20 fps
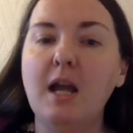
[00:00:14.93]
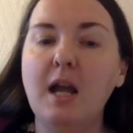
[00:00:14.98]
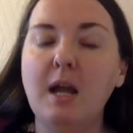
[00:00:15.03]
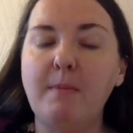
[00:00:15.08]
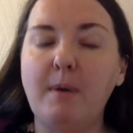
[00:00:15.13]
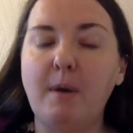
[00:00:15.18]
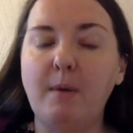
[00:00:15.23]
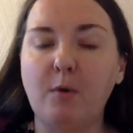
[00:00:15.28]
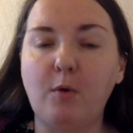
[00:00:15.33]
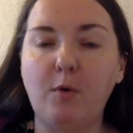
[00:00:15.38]

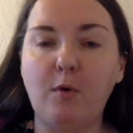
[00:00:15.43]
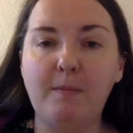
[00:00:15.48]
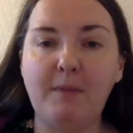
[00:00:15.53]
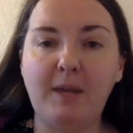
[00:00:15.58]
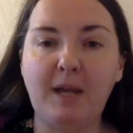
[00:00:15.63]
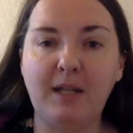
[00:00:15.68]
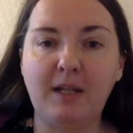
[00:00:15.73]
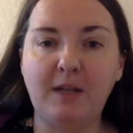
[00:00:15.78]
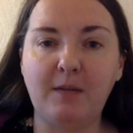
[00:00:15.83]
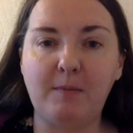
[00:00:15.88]
But we're going
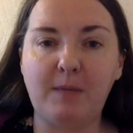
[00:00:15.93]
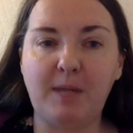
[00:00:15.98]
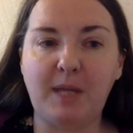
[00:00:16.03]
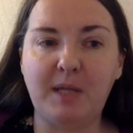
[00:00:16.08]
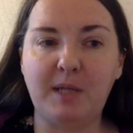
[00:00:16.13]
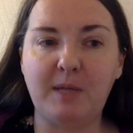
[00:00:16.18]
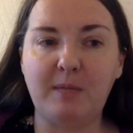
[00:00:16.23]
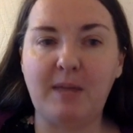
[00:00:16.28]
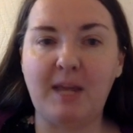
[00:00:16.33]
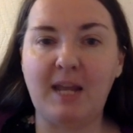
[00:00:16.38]
back to Of
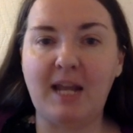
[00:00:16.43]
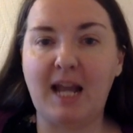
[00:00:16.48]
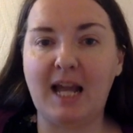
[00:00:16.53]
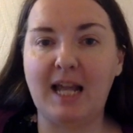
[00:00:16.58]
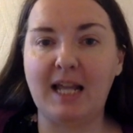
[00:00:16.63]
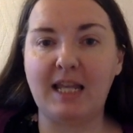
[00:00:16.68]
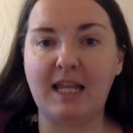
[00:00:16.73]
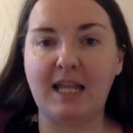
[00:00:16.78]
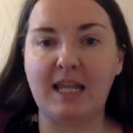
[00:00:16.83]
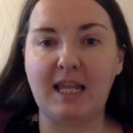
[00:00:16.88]
Mice and Men,
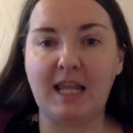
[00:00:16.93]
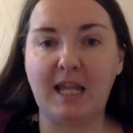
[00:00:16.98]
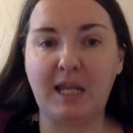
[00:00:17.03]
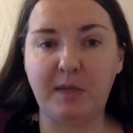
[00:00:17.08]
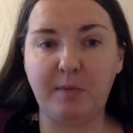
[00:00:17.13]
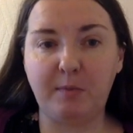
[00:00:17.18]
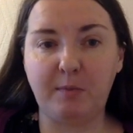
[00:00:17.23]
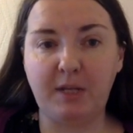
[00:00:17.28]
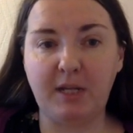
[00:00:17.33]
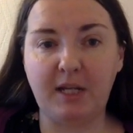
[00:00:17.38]
and
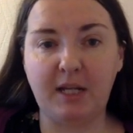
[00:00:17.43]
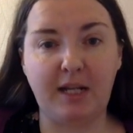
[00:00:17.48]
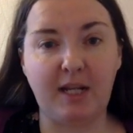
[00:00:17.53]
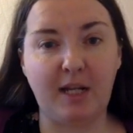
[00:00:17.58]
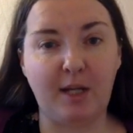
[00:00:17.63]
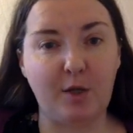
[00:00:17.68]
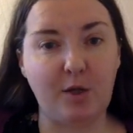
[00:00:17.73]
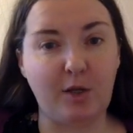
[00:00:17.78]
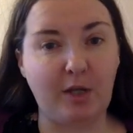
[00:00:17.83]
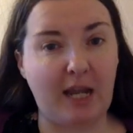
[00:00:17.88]
this week, and
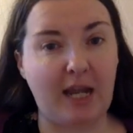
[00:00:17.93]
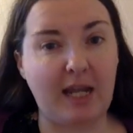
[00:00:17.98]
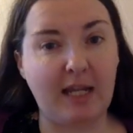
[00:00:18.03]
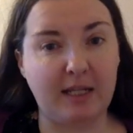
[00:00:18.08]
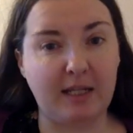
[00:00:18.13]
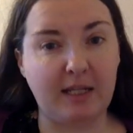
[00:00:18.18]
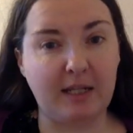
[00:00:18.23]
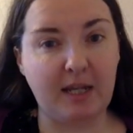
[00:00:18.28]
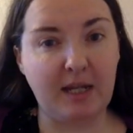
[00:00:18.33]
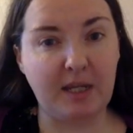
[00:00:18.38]
actually
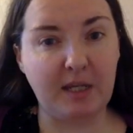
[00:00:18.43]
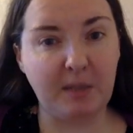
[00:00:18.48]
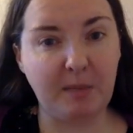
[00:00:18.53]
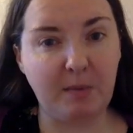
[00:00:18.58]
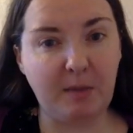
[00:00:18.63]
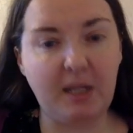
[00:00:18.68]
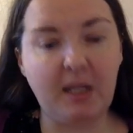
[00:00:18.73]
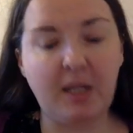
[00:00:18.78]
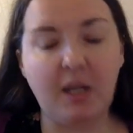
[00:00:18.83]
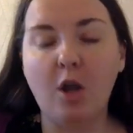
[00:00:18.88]
into next
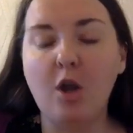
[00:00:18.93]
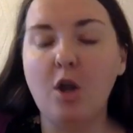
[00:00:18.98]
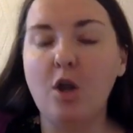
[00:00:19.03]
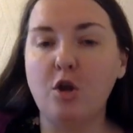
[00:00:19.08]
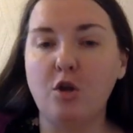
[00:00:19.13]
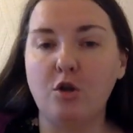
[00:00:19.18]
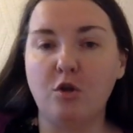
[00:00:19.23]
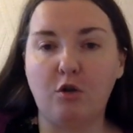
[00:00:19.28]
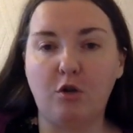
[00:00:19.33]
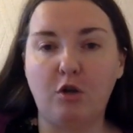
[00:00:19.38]
week,
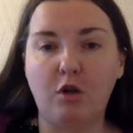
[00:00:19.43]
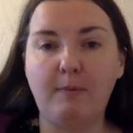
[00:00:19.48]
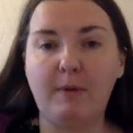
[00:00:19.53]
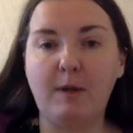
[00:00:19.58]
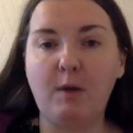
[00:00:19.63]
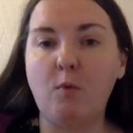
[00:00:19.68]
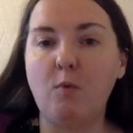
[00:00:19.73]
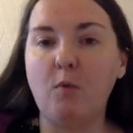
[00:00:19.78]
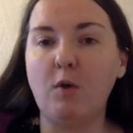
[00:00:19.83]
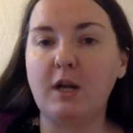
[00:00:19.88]
you're going to be
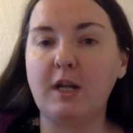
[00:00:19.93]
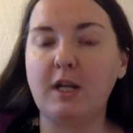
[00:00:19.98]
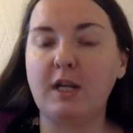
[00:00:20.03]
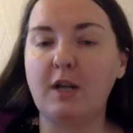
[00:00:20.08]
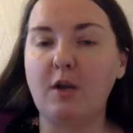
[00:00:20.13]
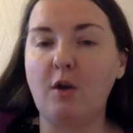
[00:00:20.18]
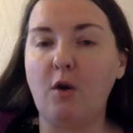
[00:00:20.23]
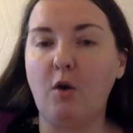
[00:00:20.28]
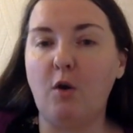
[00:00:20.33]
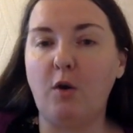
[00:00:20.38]

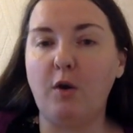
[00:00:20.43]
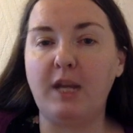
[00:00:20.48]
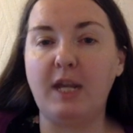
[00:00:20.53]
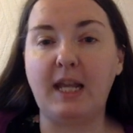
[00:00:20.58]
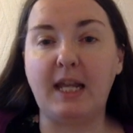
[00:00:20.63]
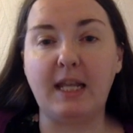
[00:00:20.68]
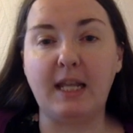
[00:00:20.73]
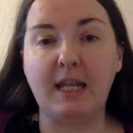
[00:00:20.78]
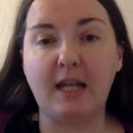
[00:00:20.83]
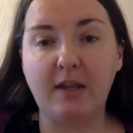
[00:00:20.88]
working on
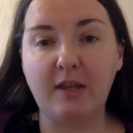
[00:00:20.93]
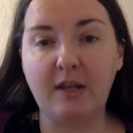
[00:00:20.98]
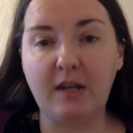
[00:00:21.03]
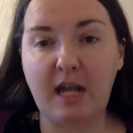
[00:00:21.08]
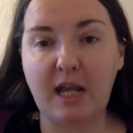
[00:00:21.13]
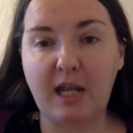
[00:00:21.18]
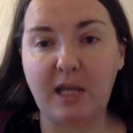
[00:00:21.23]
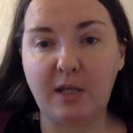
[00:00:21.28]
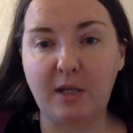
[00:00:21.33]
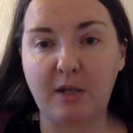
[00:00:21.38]
another
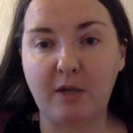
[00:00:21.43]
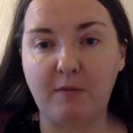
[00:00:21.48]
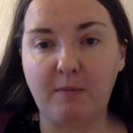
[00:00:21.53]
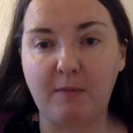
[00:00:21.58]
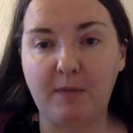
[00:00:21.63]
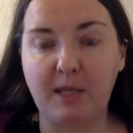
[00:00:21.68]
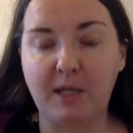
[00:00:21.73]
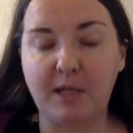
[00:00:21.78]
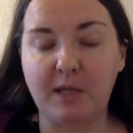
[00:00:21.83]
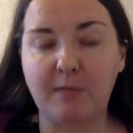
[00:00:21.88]
essay on Of
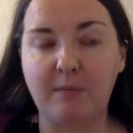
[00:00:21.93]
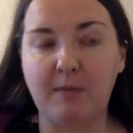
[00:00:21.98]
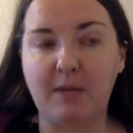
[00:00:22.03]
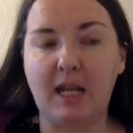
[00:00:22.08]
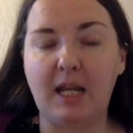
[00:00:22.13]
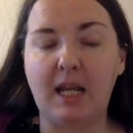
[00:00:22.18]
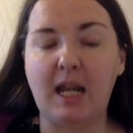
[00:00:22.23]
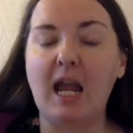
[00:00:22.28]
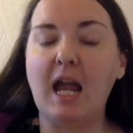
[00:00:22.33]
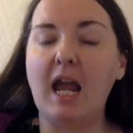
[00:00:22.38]
Mice and
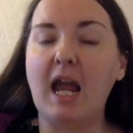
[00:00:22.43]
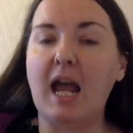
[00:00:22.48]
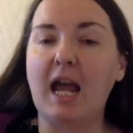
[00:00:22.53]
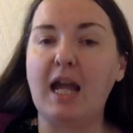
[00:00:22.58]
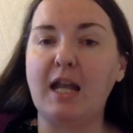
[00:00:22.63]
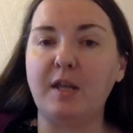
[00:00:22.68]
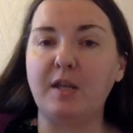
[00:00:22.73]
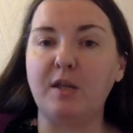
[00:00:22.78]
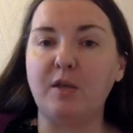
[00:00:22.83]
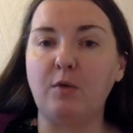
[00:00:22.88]
Men,
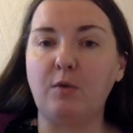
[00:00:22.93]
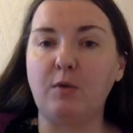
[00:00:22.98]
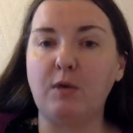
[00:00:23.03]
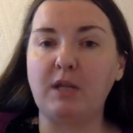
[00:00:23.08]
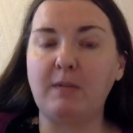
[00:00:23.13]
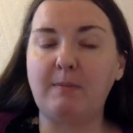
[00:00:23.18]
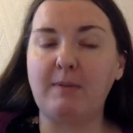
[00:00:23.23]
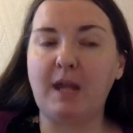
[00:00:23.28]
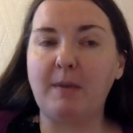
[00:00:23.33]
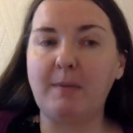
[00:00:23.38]
and it's going
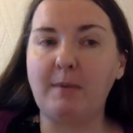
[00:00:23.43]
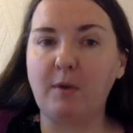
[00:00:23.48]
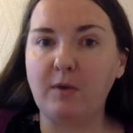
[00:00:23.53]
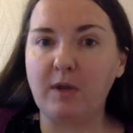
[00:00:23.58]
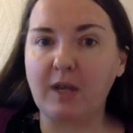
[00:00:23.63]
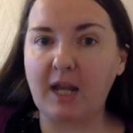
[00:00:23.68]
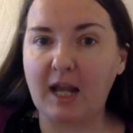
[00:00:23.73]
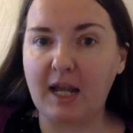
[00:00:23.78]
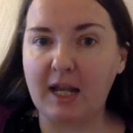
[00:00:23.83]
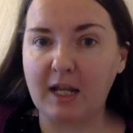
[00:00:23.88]
to be about the
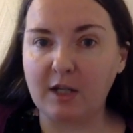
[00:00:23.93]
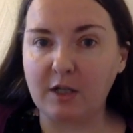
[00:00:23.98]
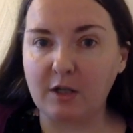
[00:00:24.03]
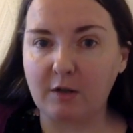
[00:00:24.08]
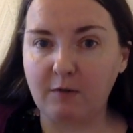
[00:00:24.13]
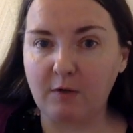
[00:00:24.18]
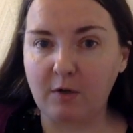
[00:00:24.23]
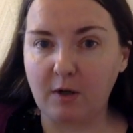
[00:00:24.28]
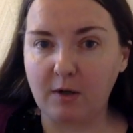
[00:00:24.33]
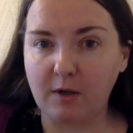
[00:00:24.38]
character
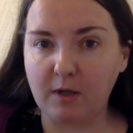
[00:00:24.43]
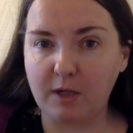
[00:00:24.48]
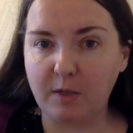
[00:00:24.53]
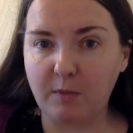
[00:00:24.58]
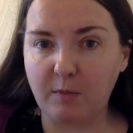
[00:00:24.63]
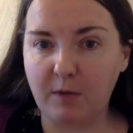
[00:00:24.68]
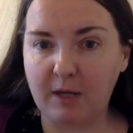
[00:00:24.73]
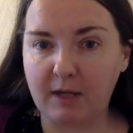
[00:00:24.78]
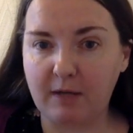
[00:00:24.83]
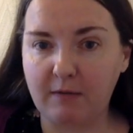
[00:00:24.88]
of Curly's
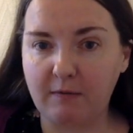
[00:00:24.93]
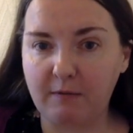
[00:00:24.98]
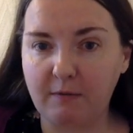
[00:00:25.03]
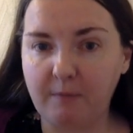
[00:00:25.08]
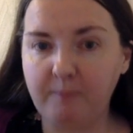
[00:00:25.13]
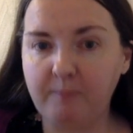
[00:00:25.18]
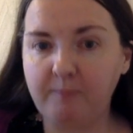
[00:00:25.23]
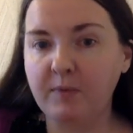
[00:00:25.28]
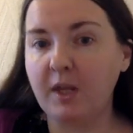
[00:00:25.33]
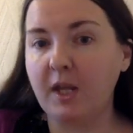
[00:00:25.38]
wife.
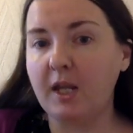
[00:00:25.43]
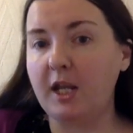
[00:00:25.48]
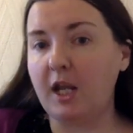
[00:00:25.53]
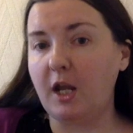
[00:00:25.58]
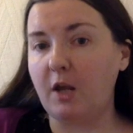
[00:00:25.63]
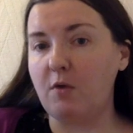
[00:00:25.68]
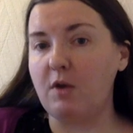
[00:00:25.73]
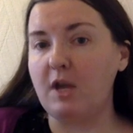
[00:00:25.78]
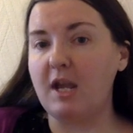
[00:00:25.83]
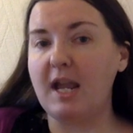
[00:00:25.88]

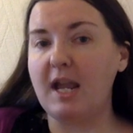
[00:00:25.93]
Now,